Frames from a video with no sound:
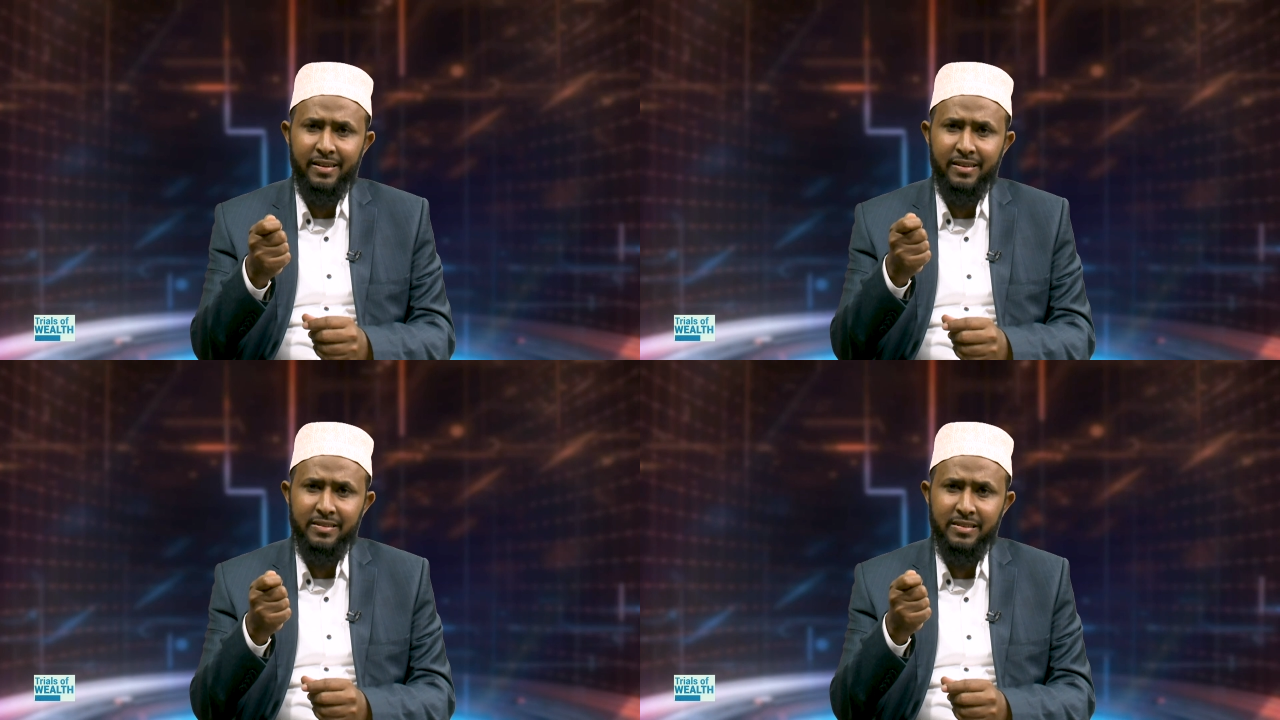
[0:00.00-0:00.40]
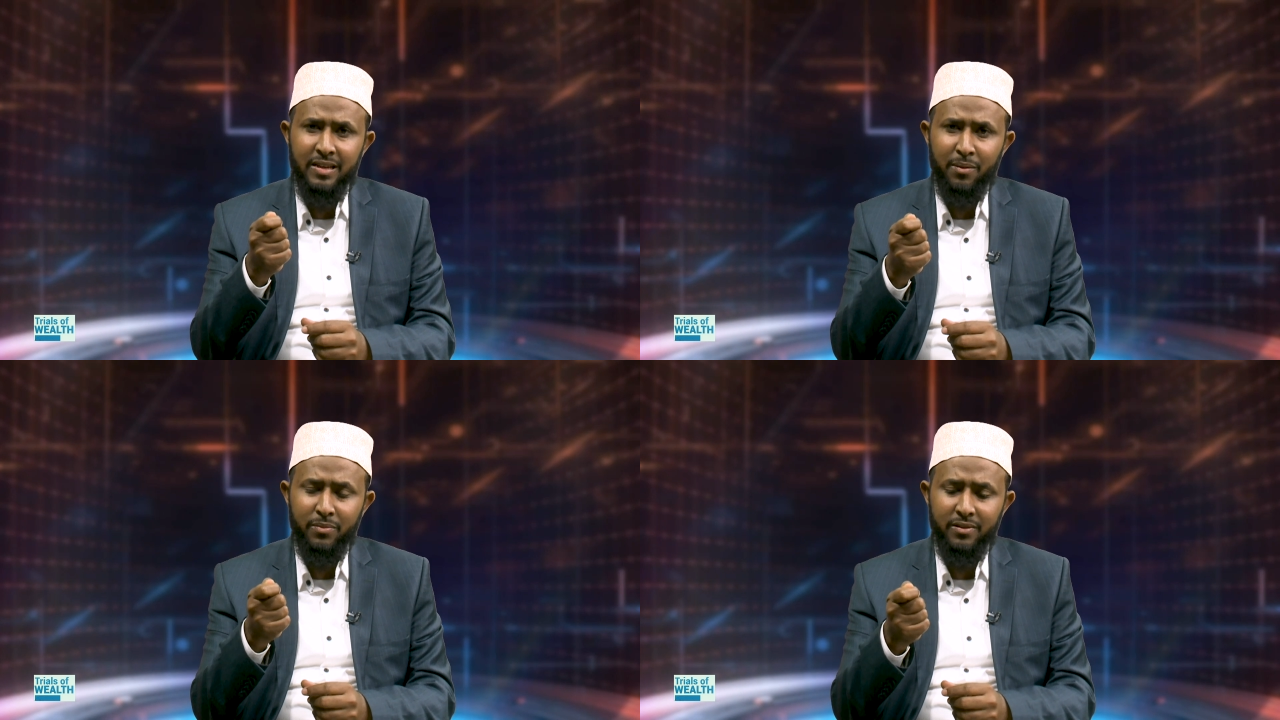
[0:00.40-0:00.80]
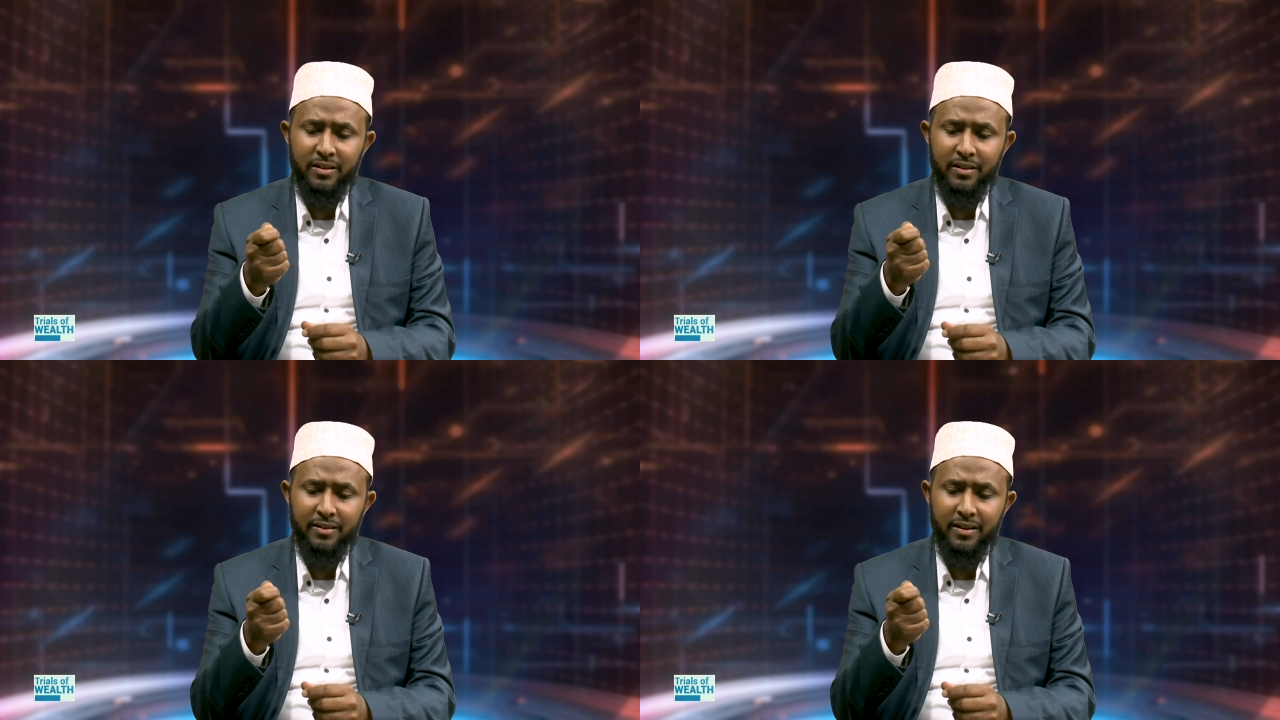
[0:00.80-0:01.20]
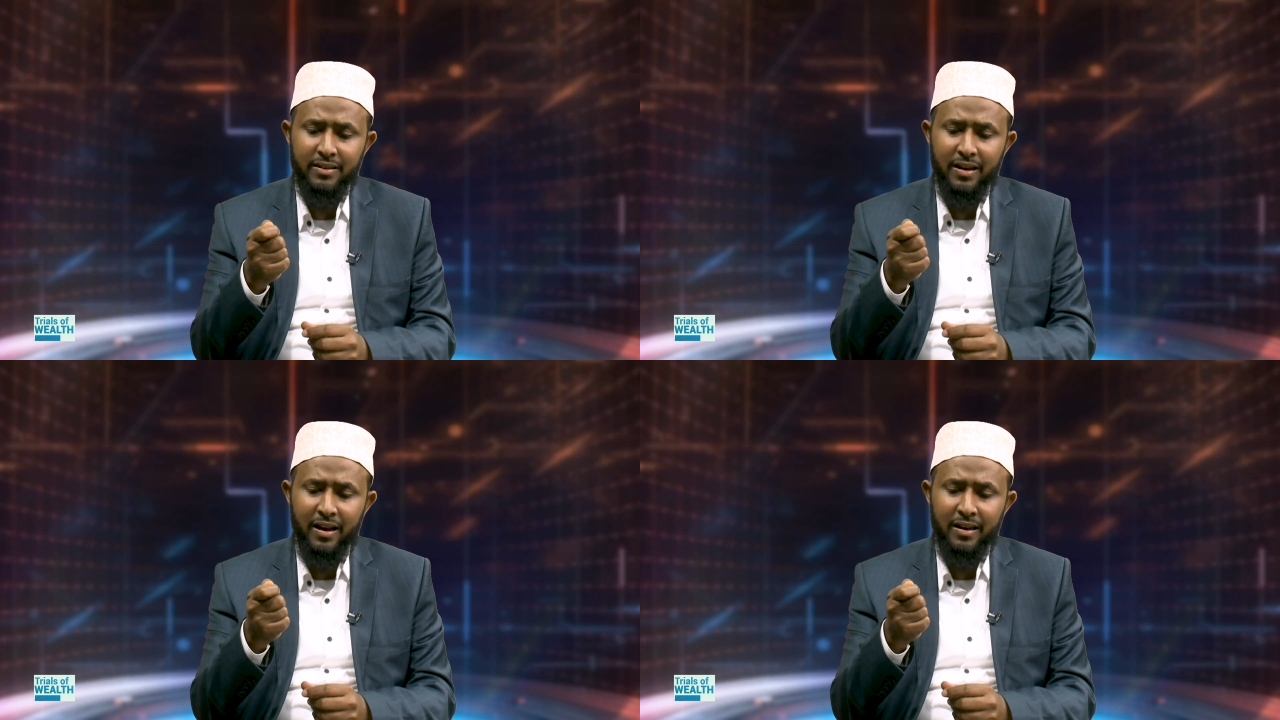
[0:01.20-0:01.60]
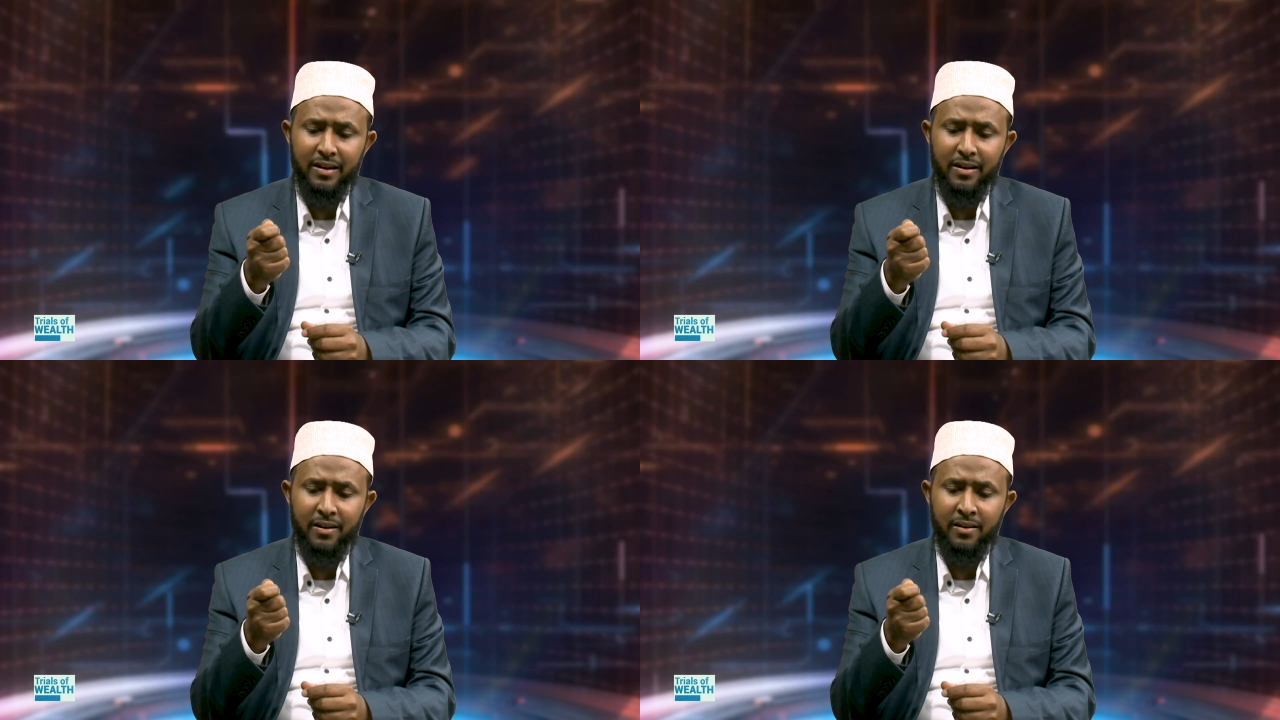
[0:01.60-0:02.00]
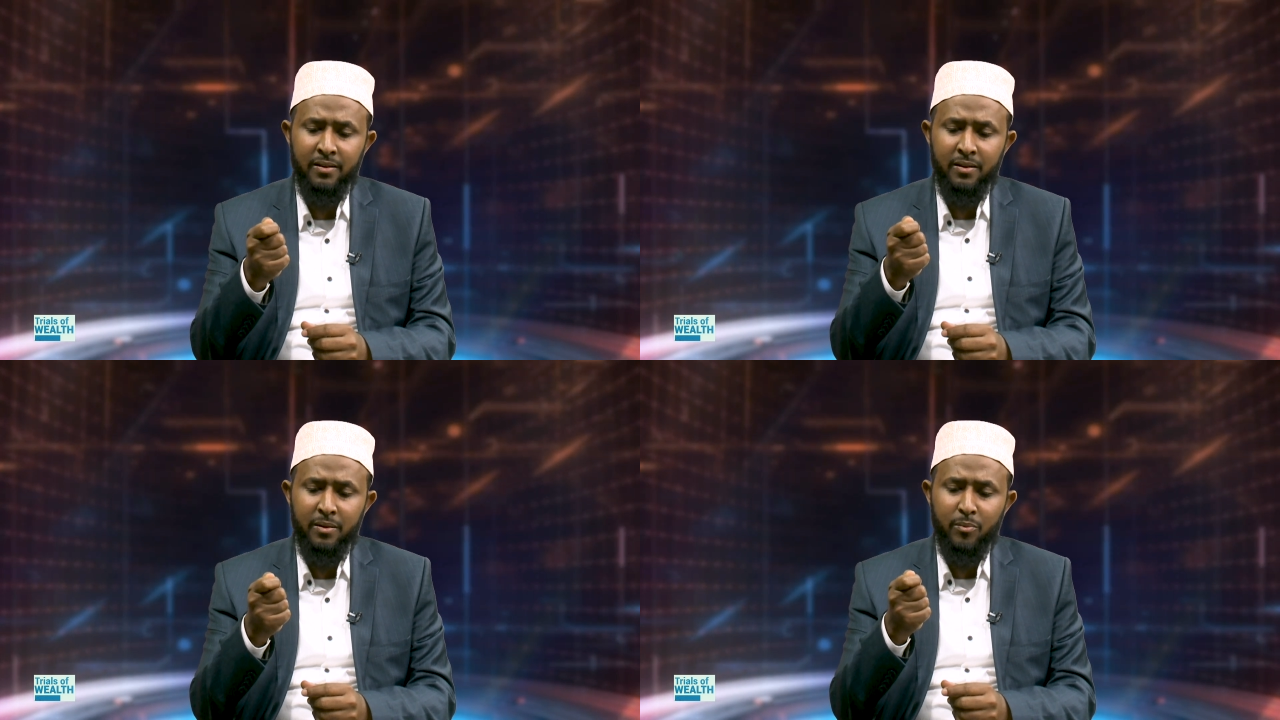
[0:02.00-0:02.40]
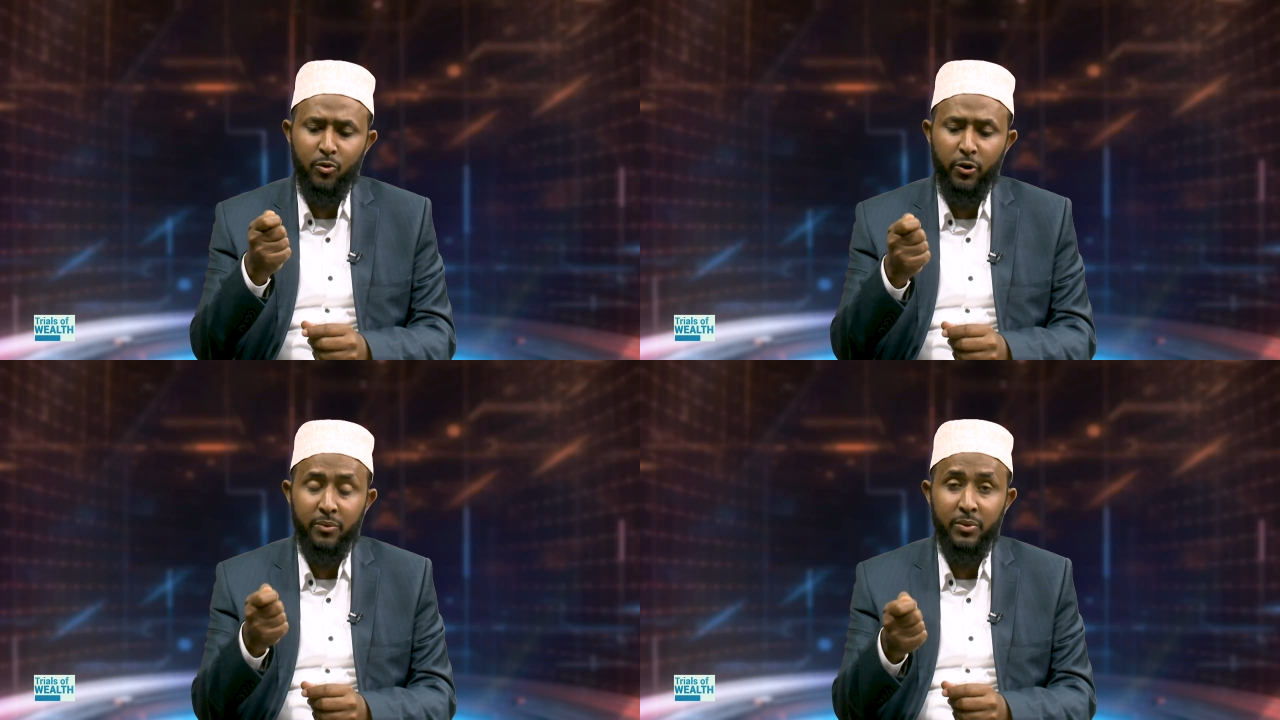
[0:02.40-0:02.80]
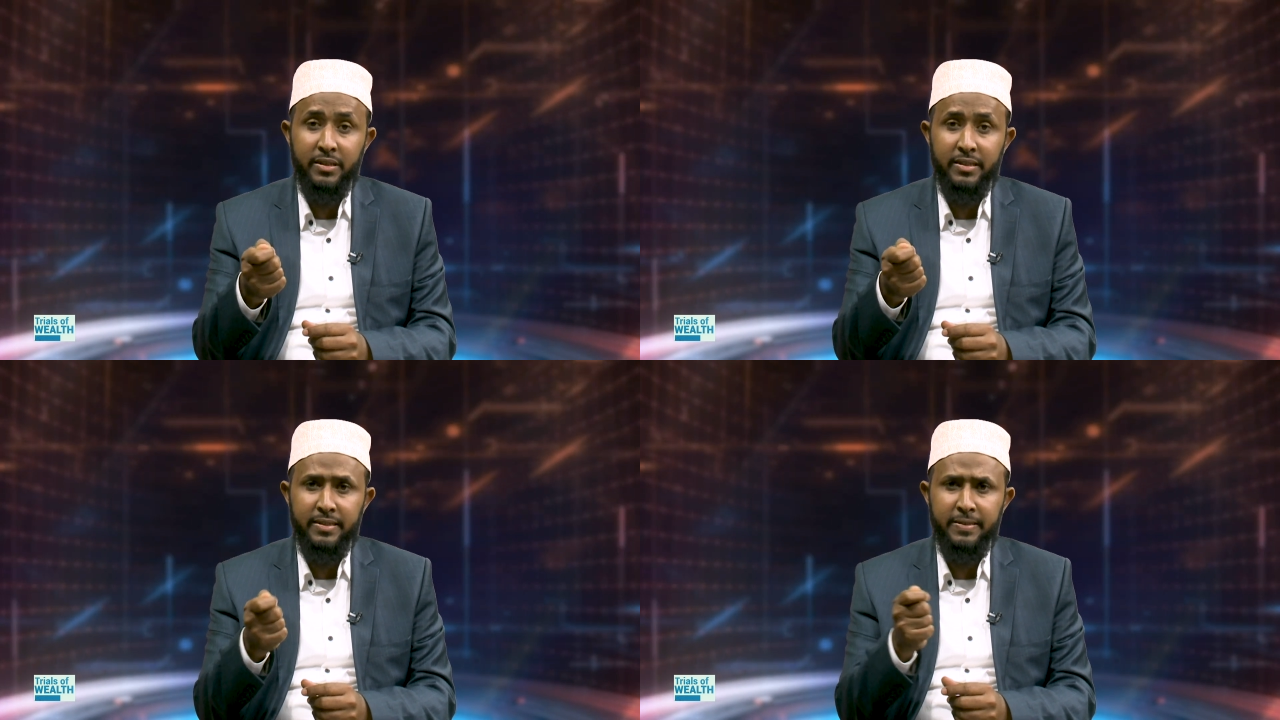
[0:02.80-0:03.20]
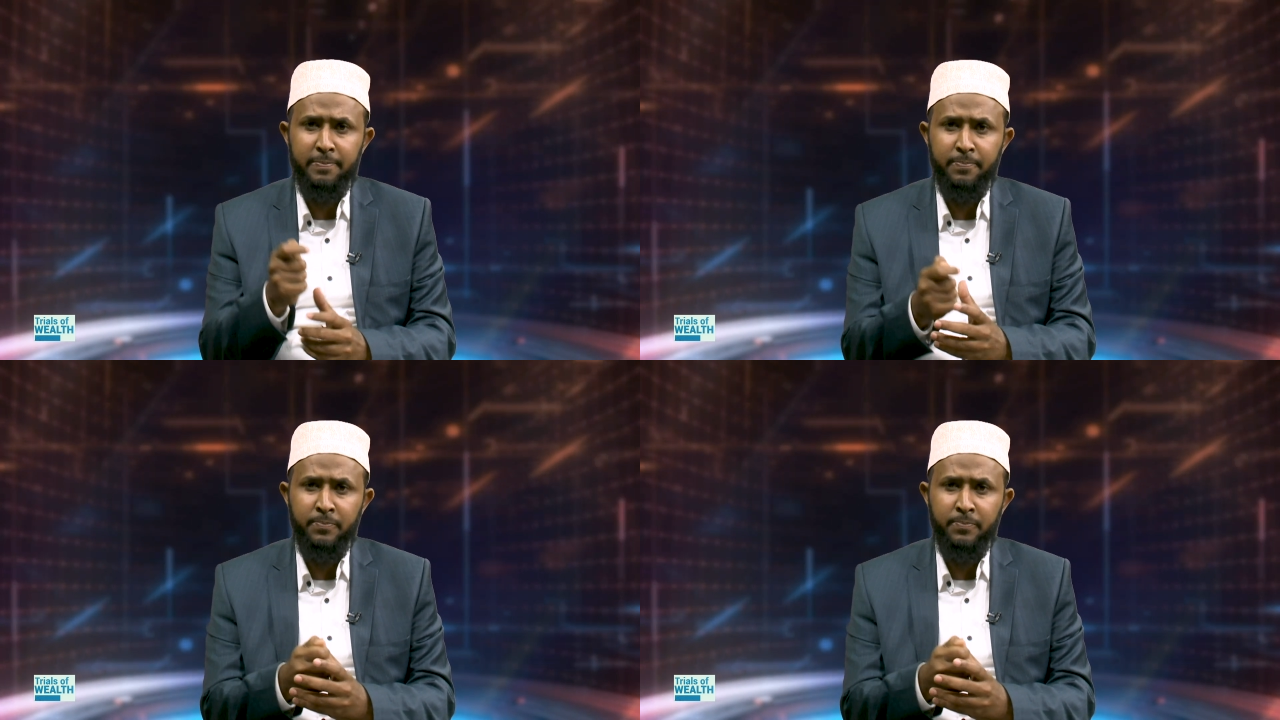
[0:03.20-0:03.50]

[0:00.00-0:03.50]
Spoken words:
in something that Allah prohibited.